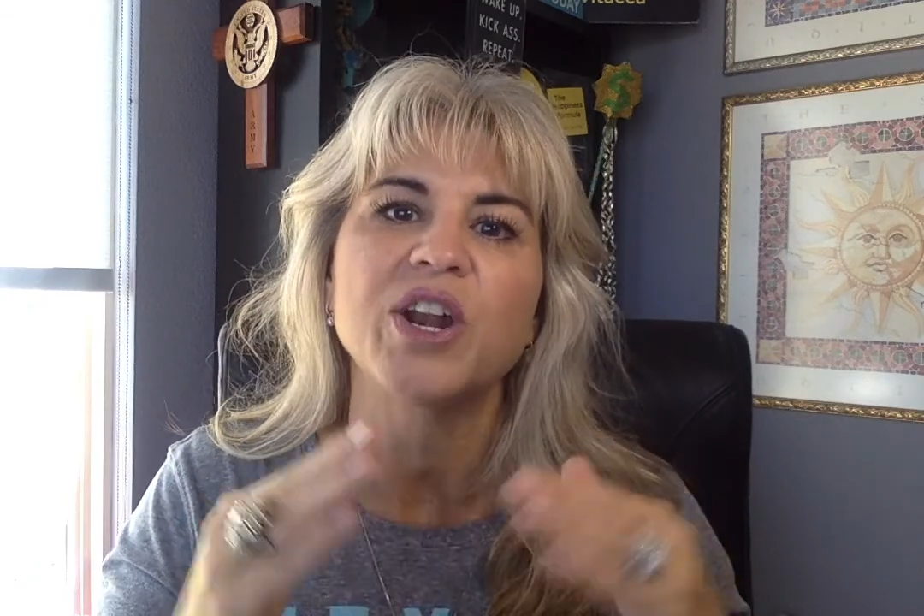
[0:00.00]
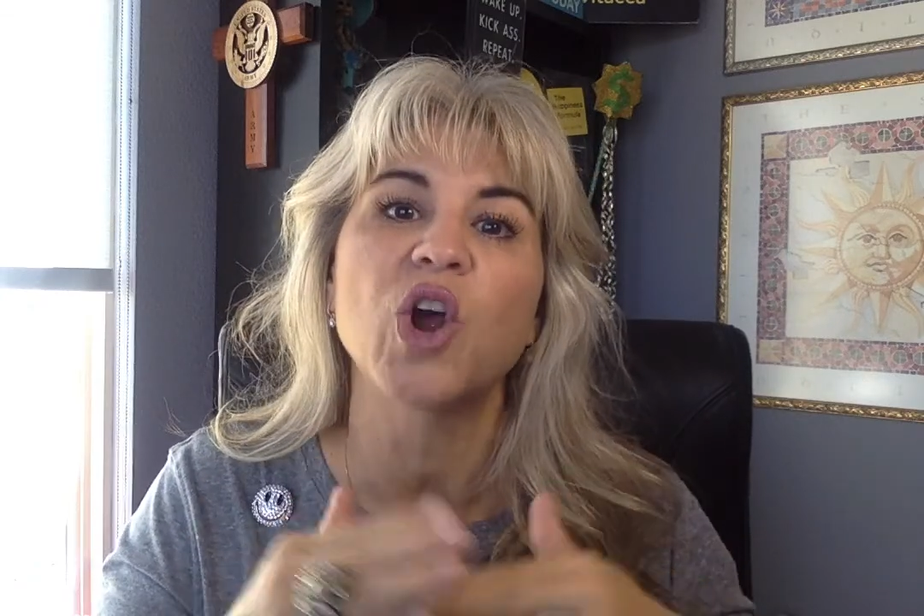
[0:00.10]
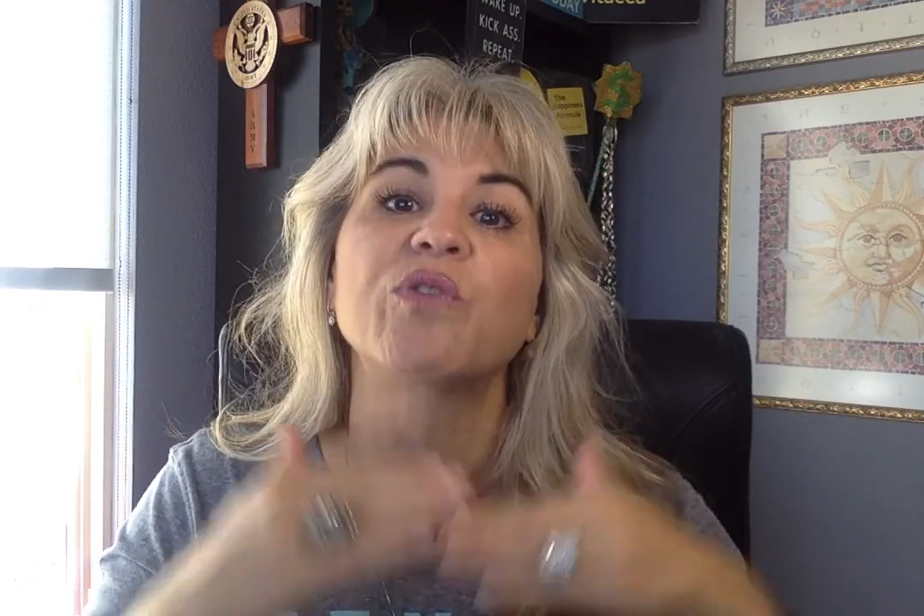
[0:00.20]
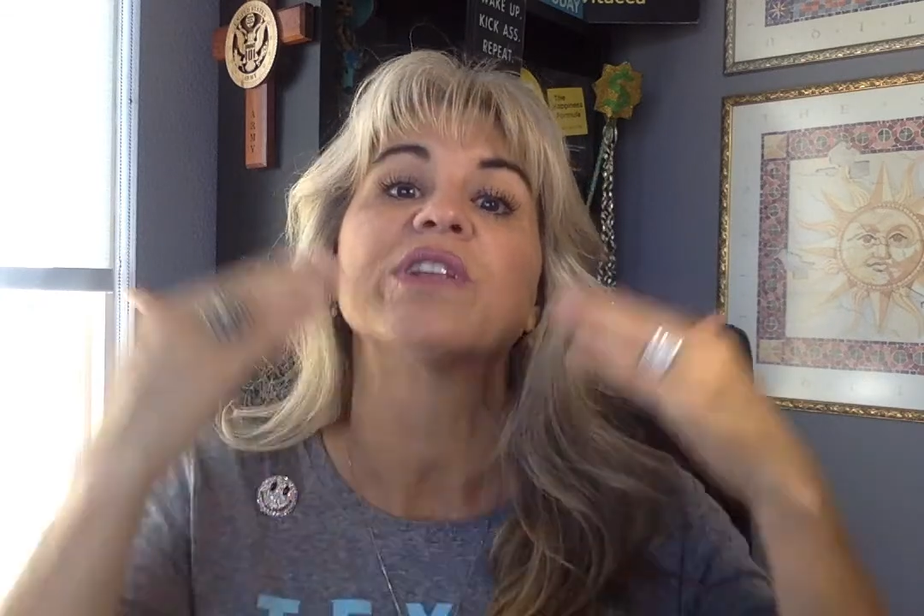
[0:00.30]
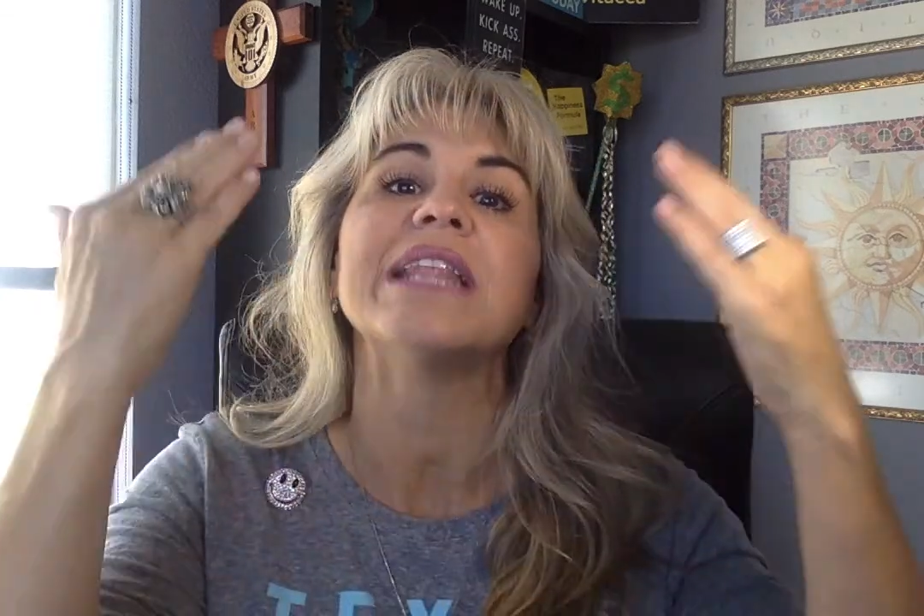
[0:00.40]
It
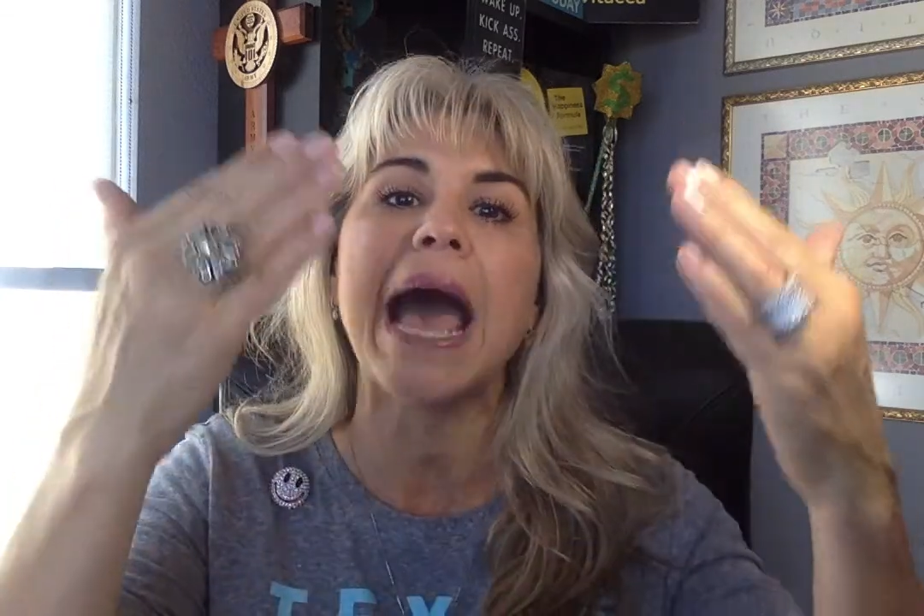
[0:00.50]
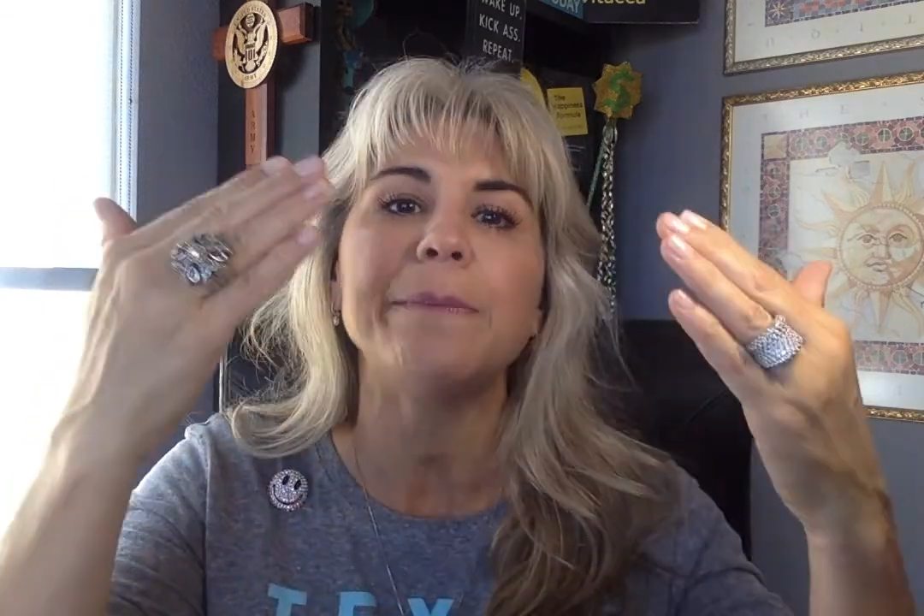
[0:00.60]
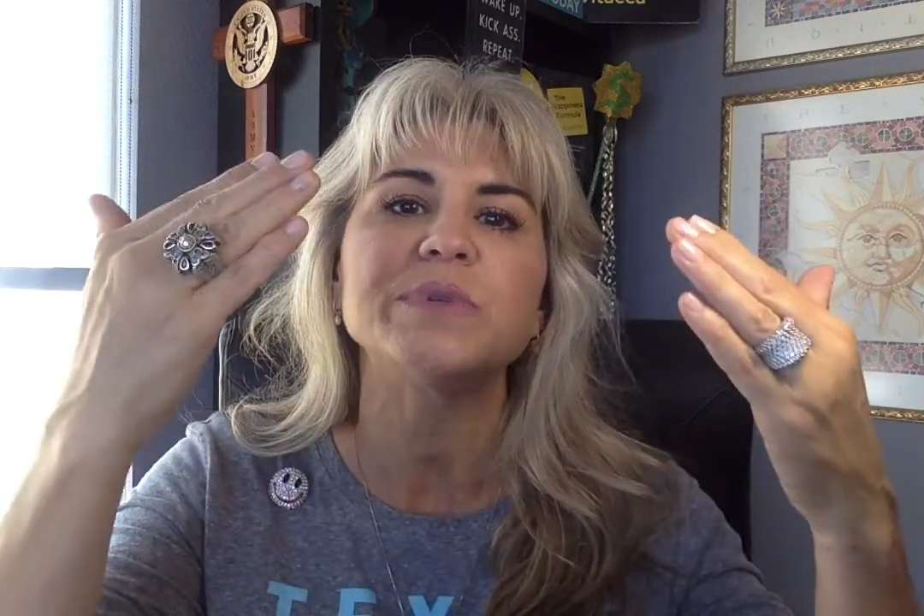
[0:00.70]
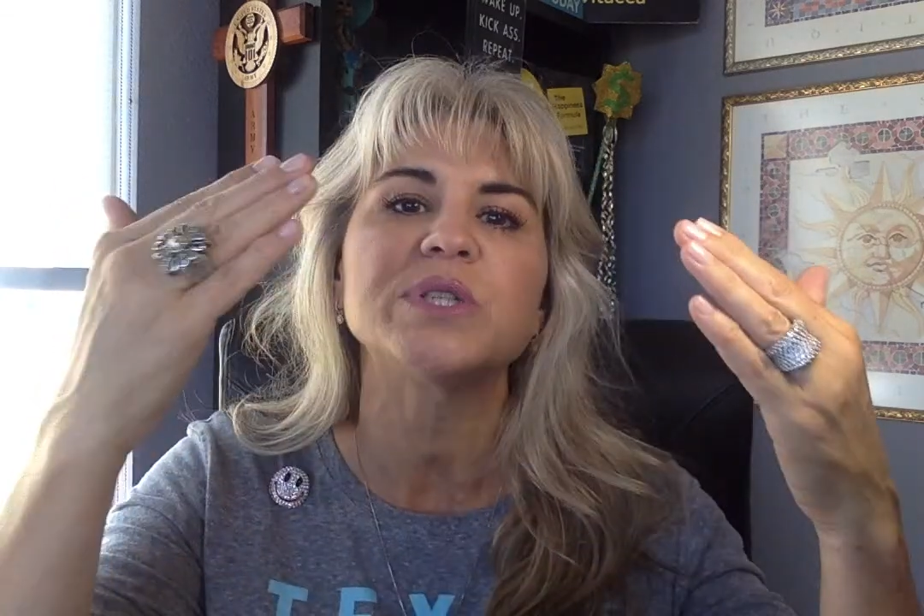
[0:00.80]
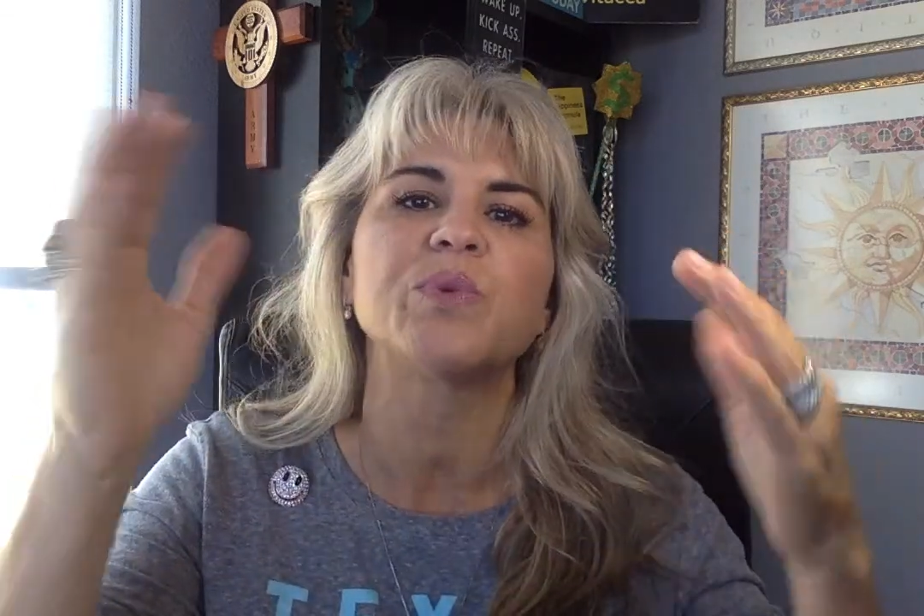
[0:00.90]

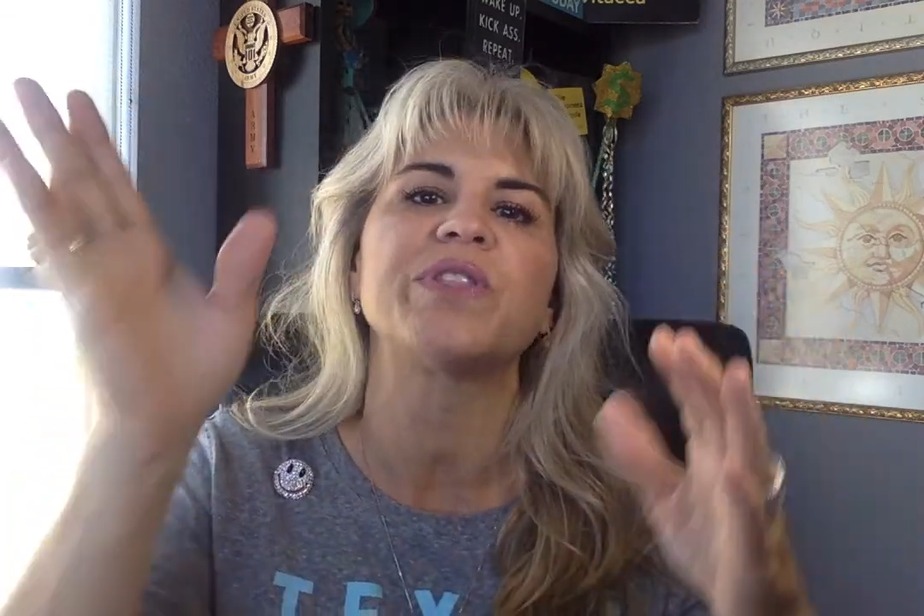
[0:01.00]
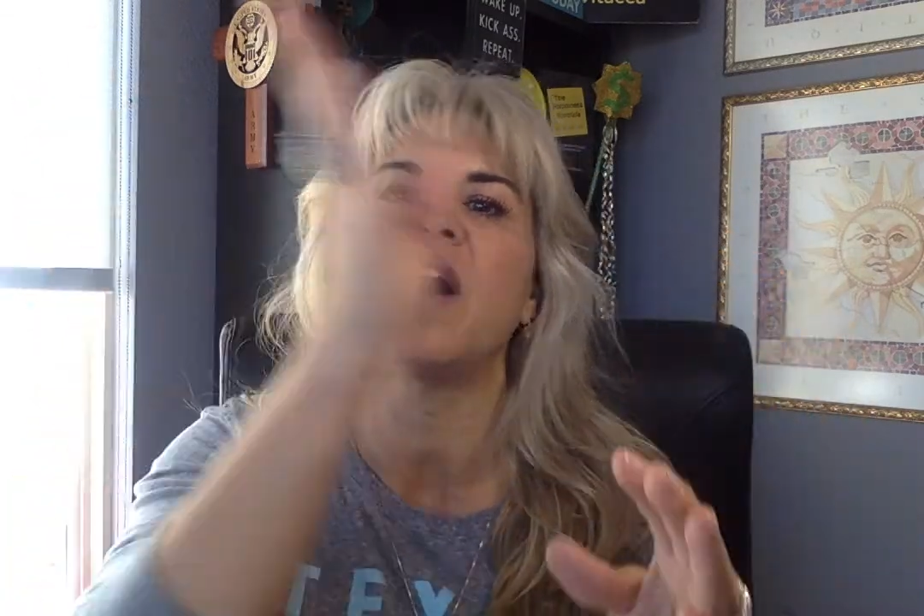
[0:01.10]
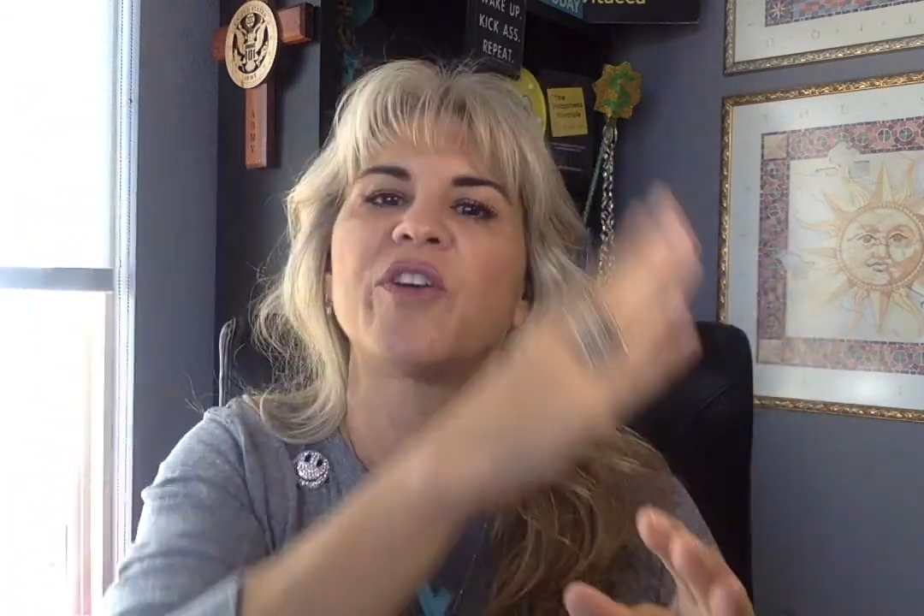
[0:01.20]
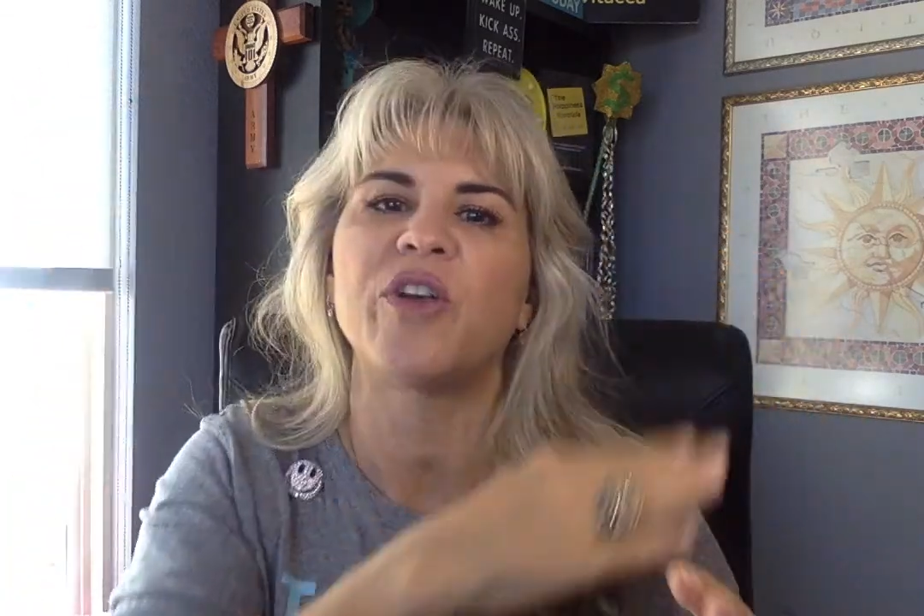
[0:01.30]
overlaps with other